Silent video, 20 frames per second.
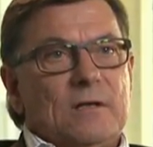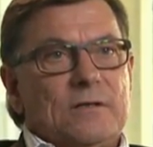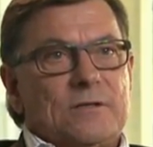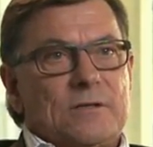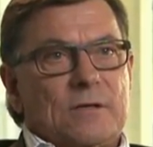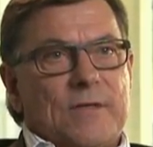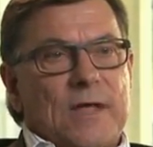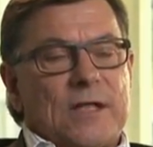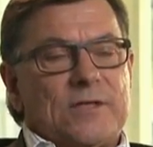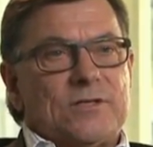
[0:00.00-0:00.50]

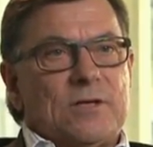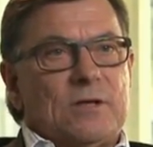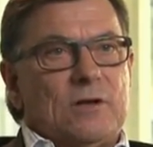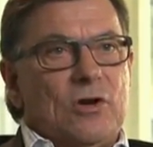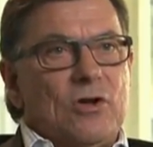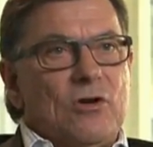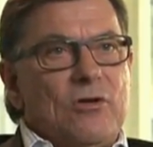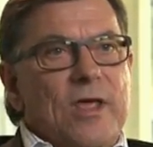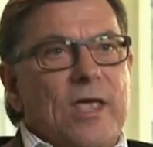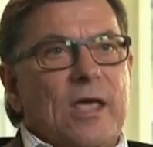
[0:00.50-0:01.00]
So that's a
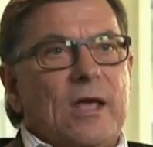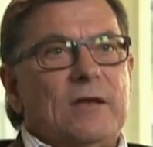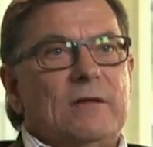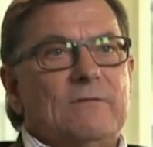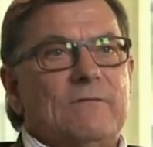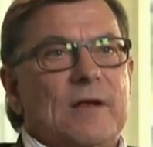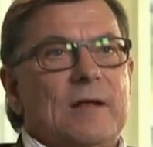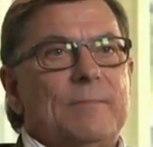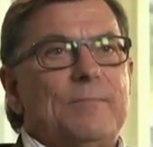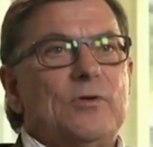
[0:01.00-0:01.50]
learning and
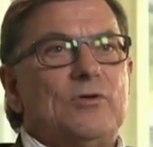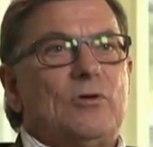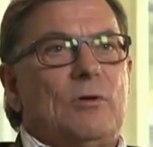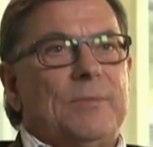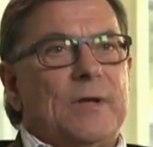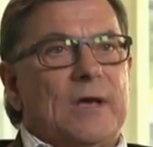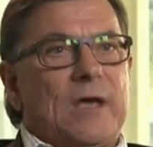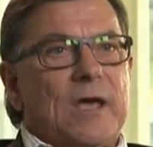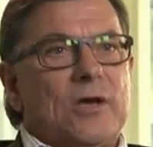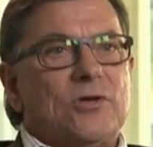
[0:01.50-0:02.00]
development
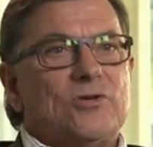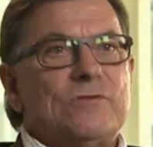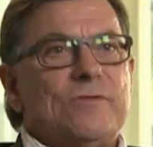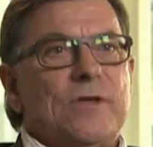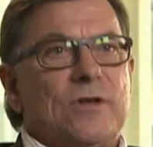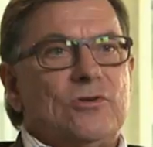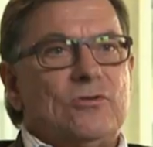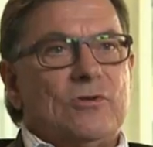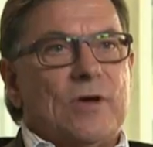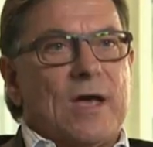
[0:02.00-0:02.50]
obligation
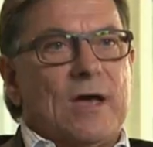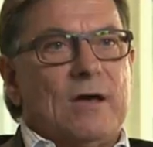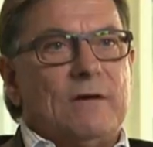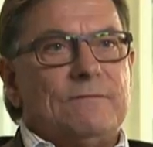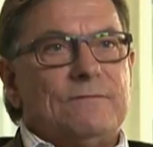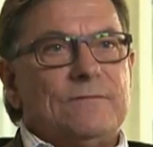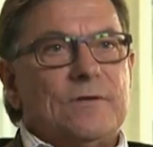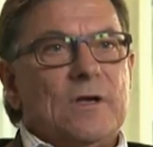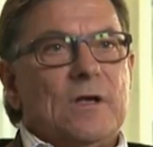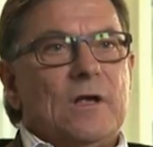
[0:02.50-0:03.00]
that you
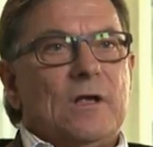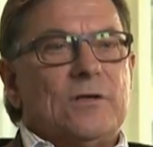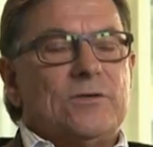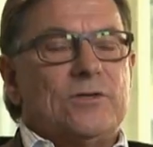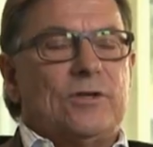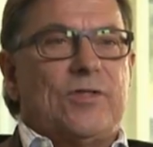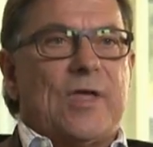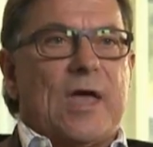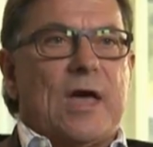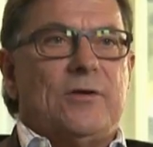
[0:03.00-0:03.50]
have,
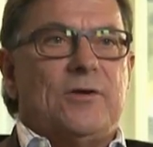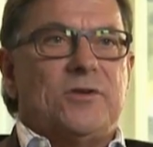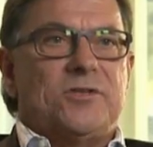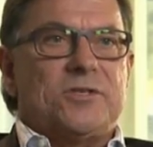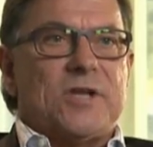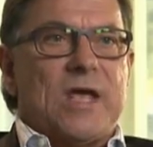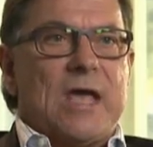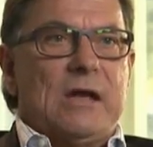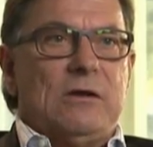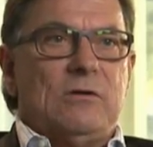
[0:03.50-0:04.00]
so that they
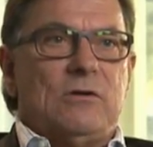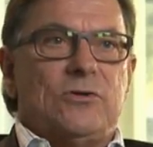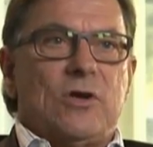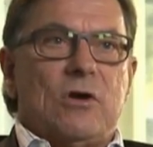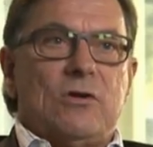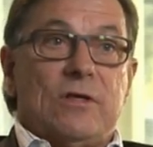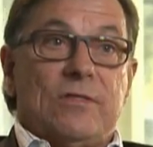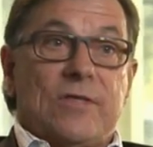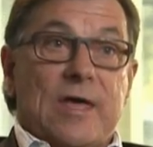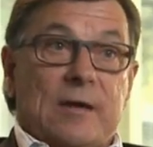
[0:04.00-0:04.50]
understand not
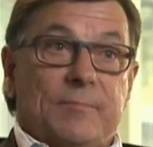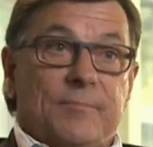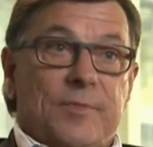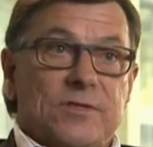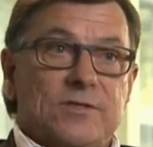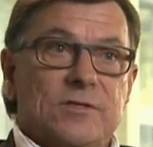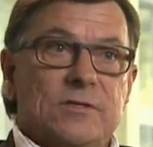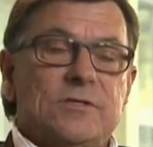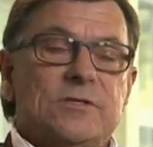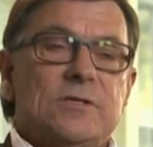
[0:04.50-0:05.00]
only that
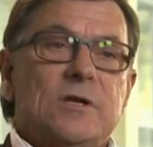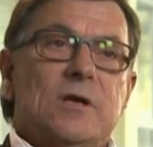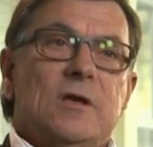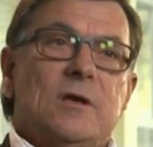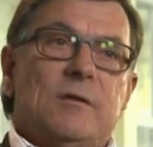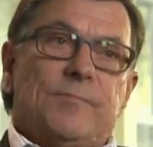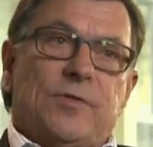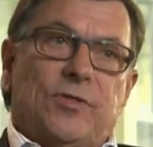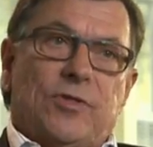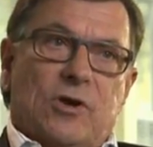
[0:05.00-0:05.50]
business,
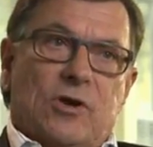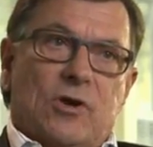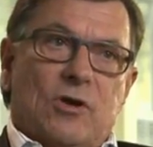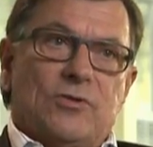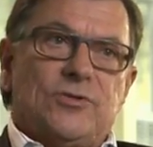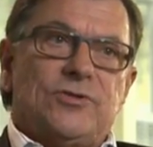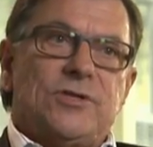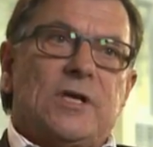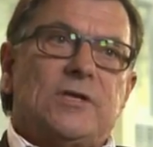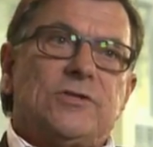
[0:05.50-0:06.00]
but the
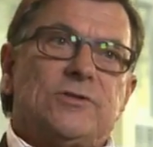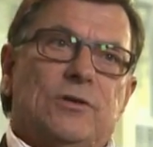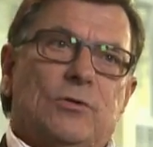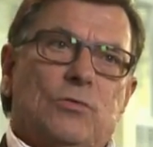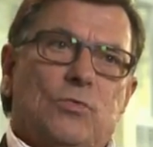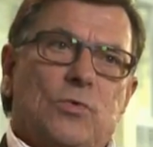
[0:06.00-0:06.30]
context, the